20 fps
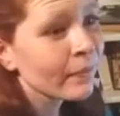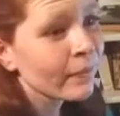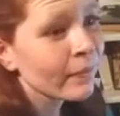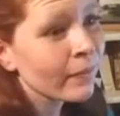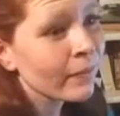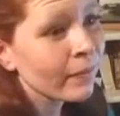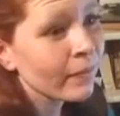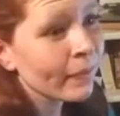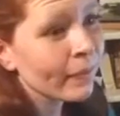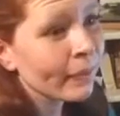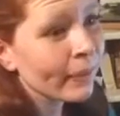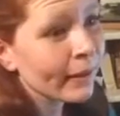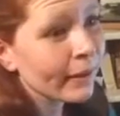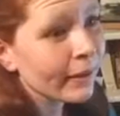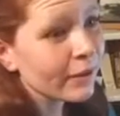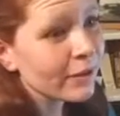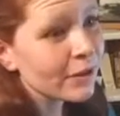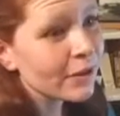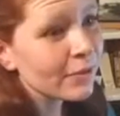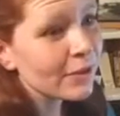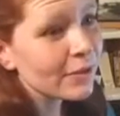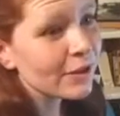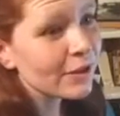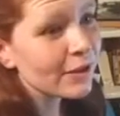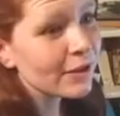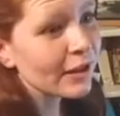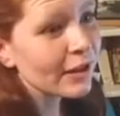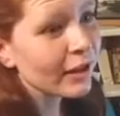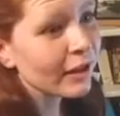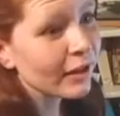And she was
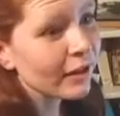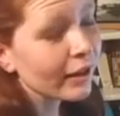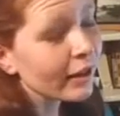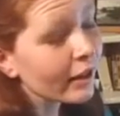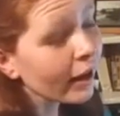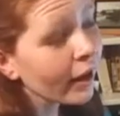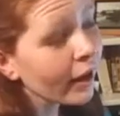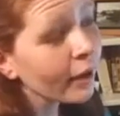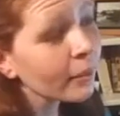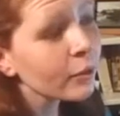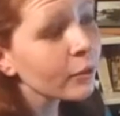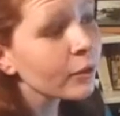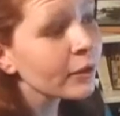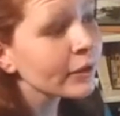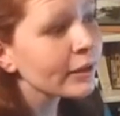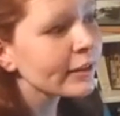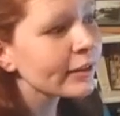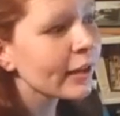just kind of like, yeah, I'm going to